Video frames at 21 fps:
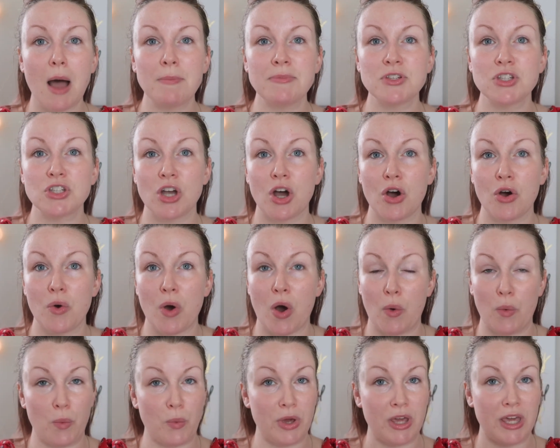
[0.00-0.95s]

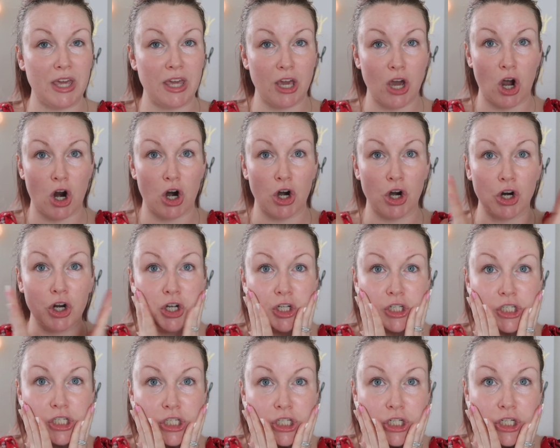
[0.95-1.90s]
So we are
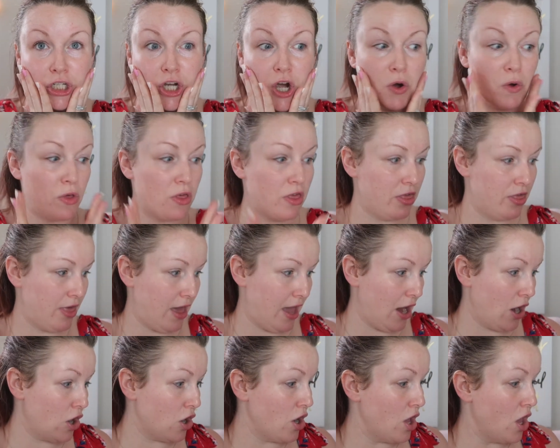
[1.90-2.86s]
good to go
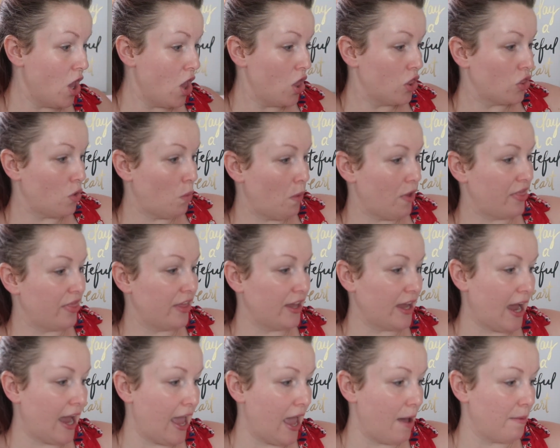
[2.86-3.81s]
there. The one thing
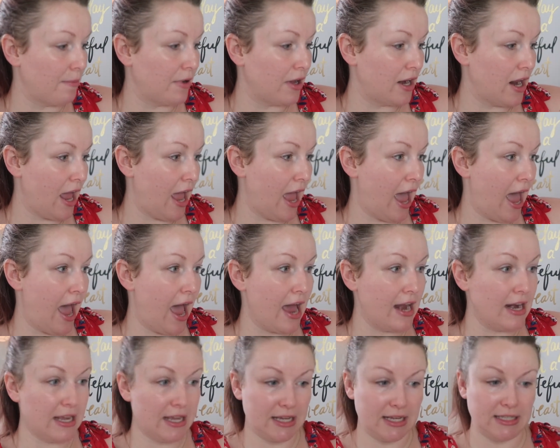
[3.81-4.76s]
I am gonna
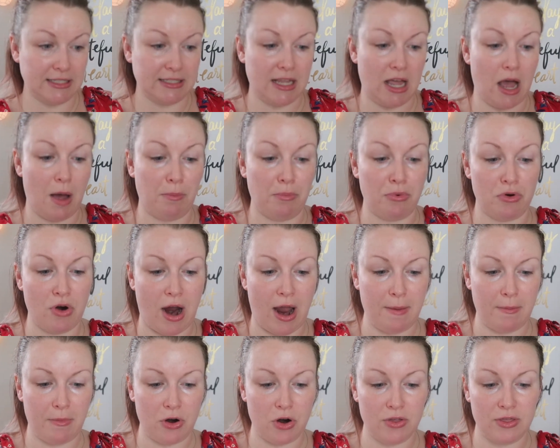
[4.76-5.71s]
add is a
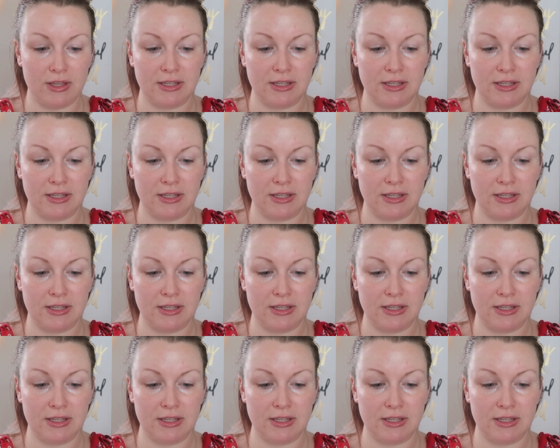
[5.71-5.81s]
primer.